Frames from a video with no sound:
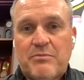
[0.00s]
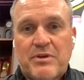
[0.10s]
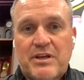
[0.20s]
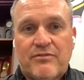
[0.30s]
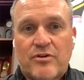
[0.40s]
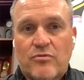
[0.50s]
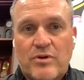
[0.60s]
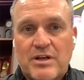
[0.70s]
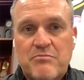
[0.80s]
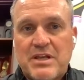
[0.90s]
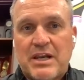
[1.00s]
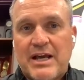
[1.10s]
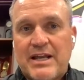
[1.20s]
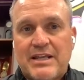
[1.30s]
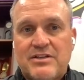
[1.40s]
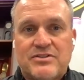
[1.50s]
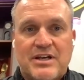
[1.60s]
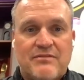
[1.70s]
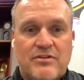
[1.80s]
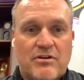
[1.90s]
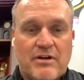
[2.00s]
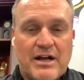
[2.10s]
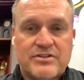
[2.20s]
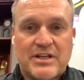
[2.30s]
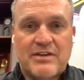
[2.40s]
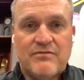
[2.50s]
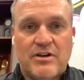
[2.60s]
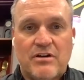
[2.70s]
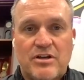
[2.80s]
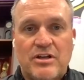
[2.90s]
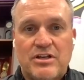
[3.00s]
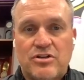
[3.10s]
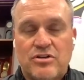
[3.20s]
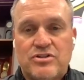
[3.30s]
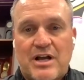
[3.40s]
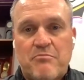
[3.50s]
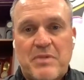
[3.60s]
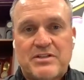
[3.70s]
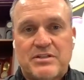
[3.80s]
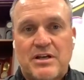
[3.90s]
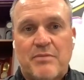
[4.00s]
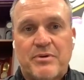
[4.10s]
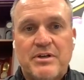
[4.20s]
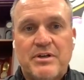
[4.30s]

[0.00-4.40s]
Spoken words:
depending if they were running midline, inside beer, or outside beer. He did a good job mixing up,